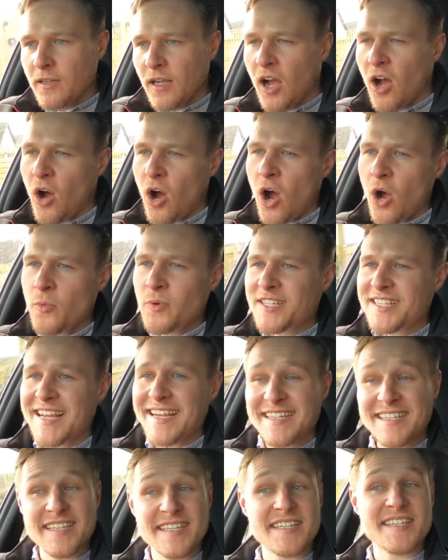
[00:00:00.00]
I would
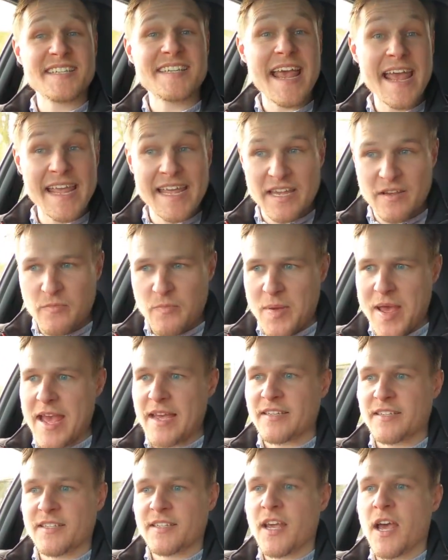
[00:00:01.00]
say it's the second
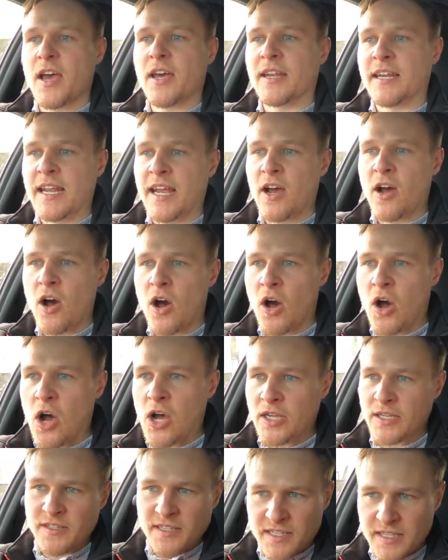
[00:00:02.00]
best, certainly.
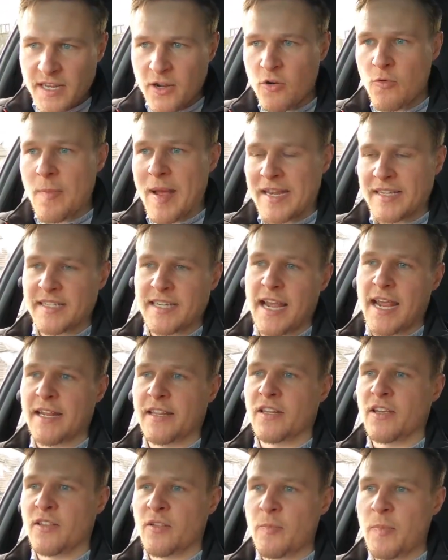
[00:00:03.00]
I still
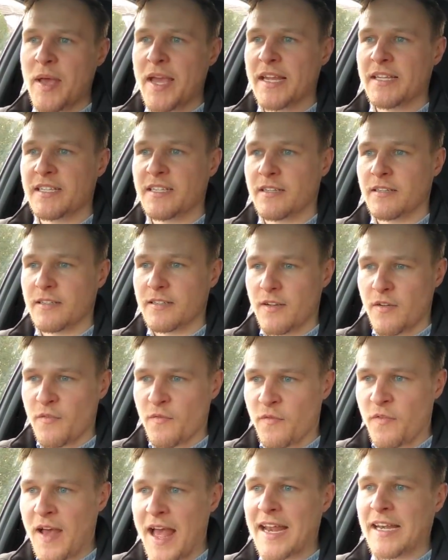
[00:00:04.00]
maintain that the best
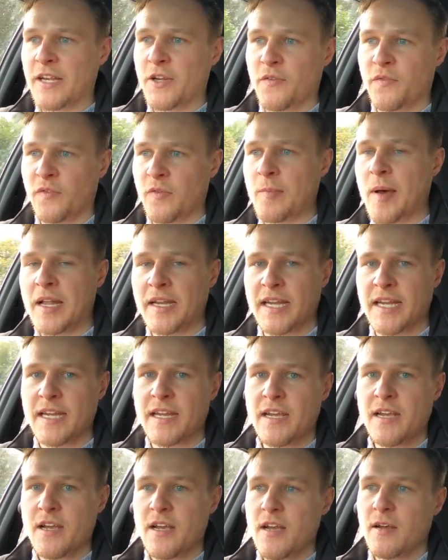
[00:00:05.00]
value for
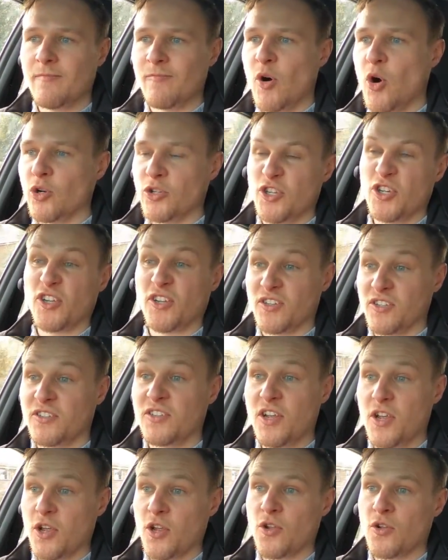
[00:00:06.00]
money mod you can
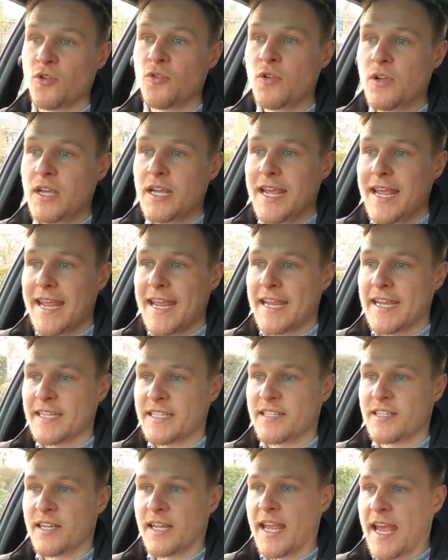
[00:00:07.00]
do
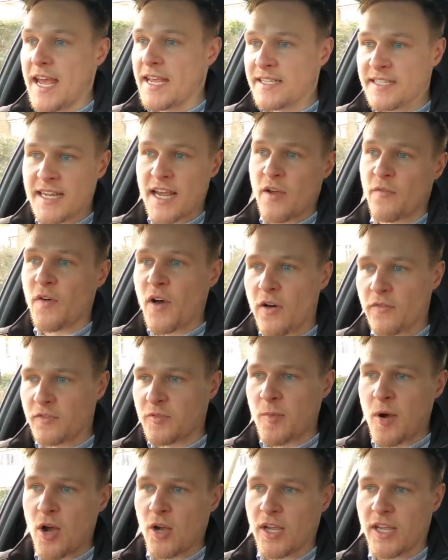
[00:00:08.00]
is to get a set of
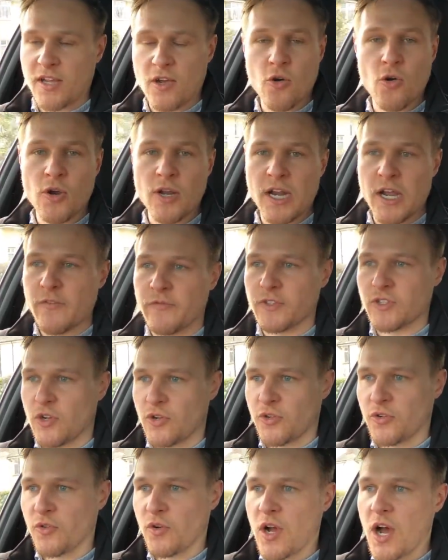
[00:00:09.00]
aftermarket
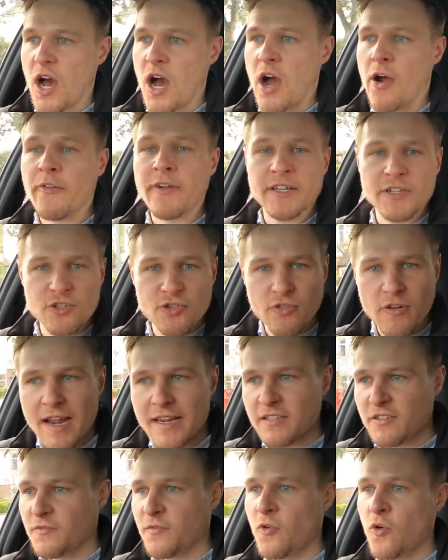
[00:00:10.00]
coilovers on your car. It
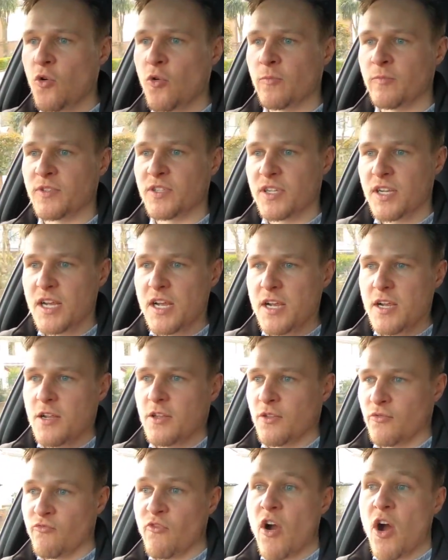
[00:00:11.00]
transforms
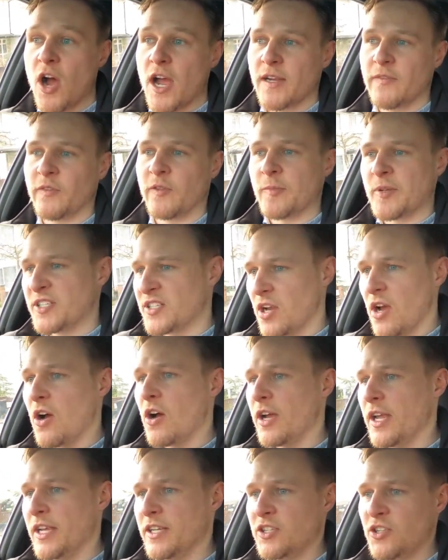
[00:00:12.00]
the ride from a
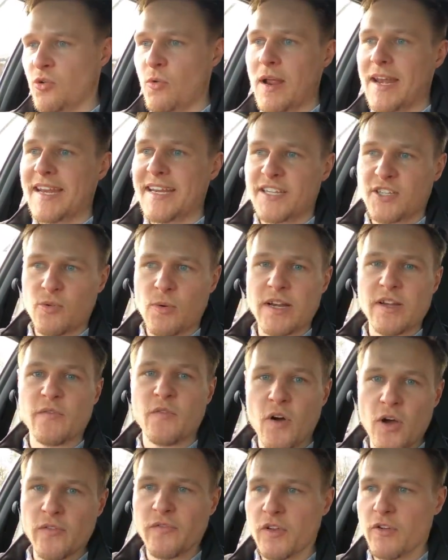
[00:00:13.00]
tired
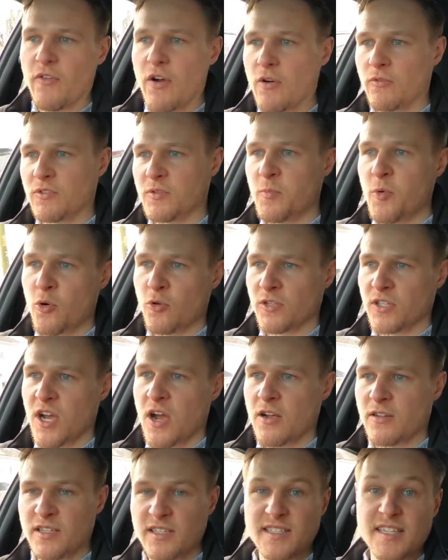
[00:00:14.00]
25-year-old sports
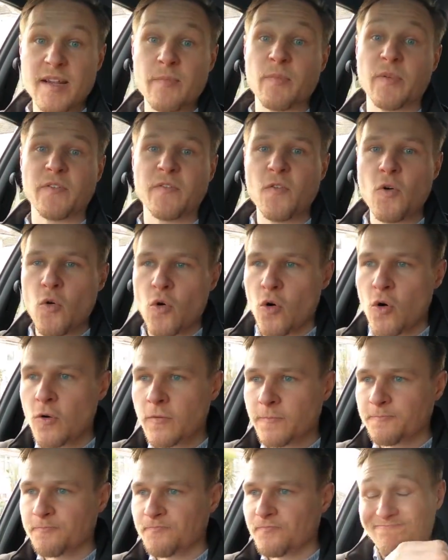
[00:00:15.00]
car, as I said
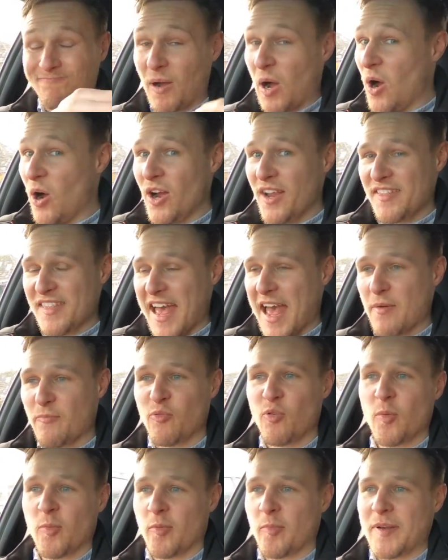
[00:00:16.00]
before. Behind
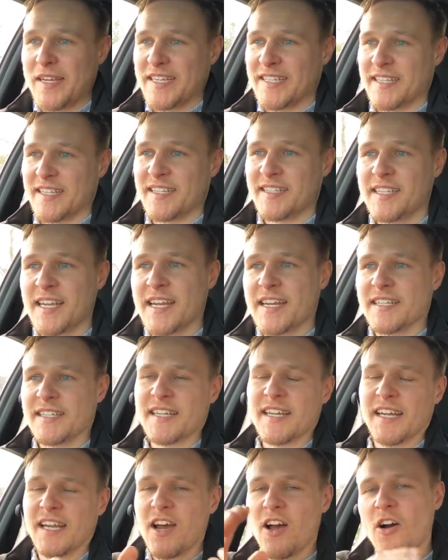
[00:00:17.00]
that probably is the
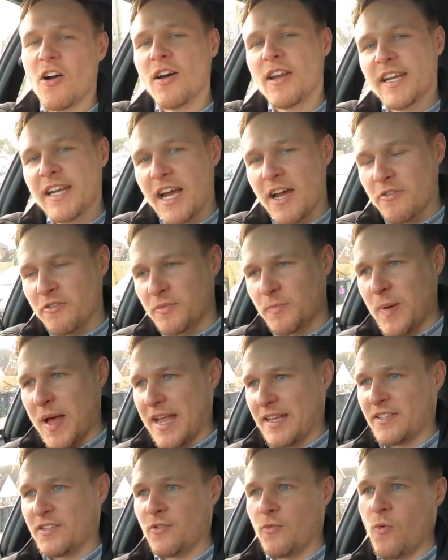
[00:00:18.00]
seats, and it kind of goes
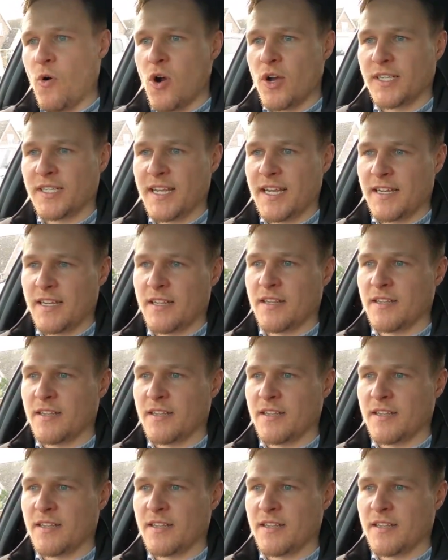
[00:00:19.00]
back to what I said